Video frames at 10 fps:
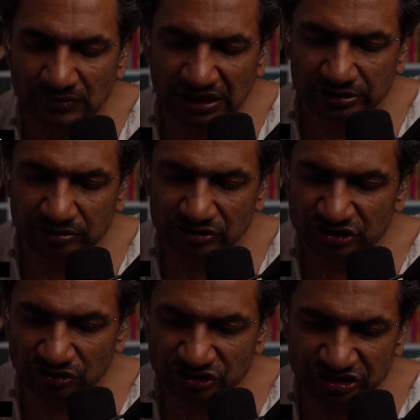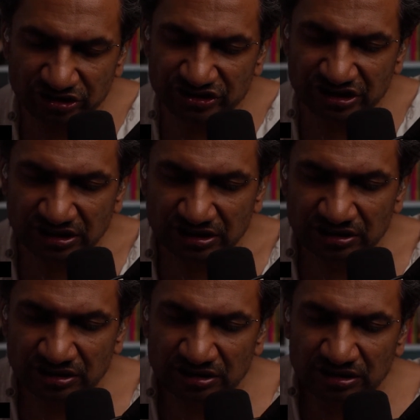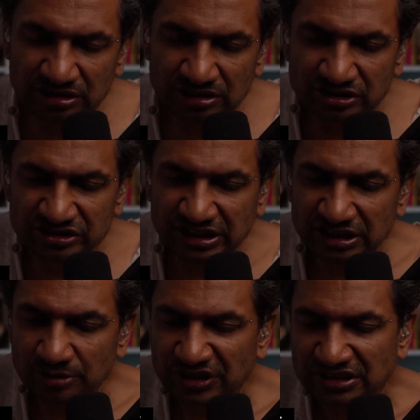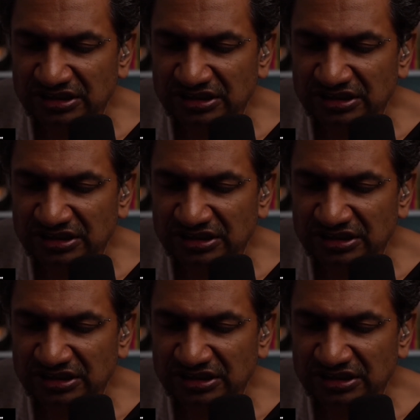and their associates celebrate